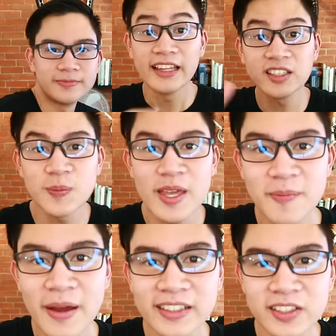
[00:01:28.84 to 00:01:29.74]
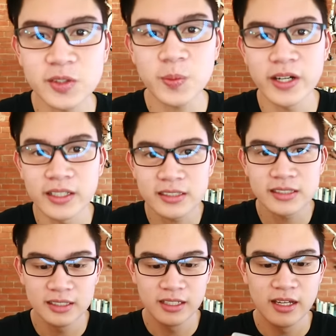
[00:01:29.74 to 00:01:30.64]
And to make matters worse,
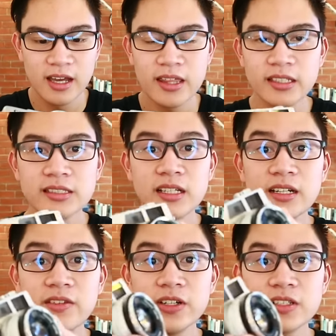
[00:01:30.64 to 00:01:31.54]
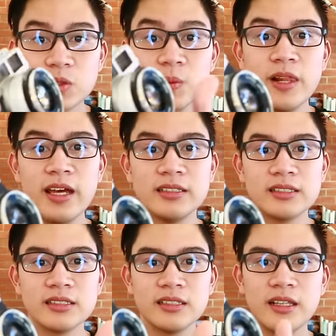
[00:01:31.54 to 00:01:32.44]
this is not even a zoom
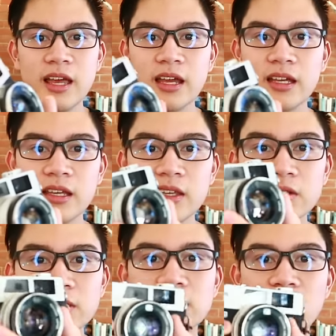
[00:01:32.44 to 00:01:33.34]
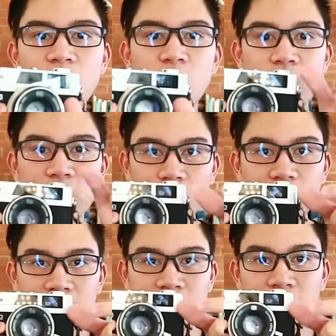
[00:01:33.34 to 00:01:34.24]
lens. Like, you're stuck with
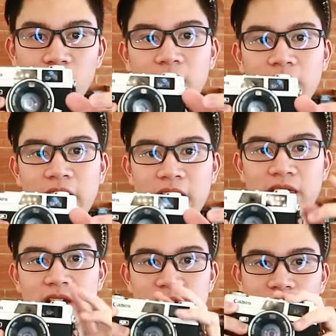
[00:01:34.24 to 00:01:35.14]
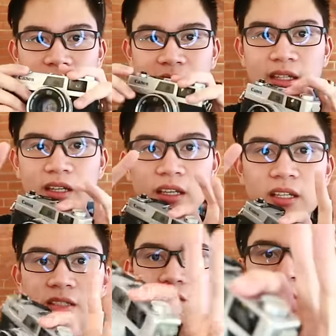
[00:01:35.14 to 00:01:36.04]
one focal length here. You can't
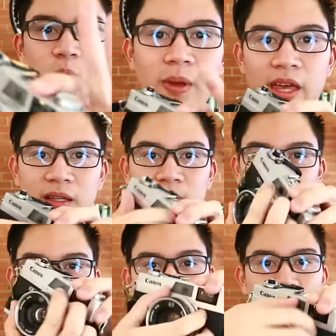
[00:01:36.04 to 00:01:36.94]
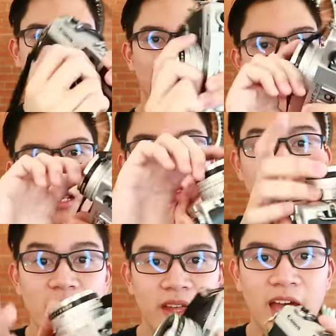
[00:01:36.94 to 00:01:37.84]
zoom in by doing
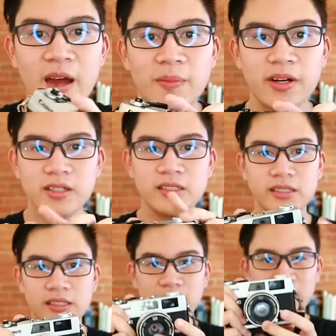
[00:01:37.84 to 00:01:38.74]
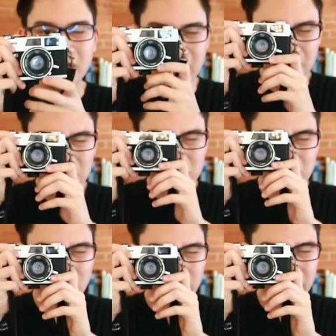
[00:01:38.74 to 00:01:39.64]
anything with the camera. You
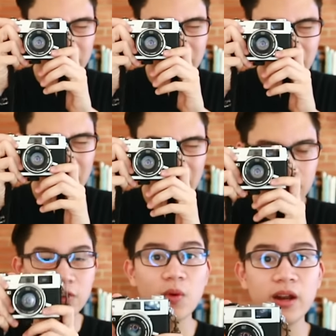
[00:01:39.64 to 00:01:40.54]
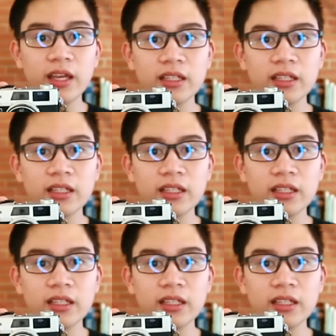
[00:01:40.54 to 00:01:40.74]
just look at it, and then if you want to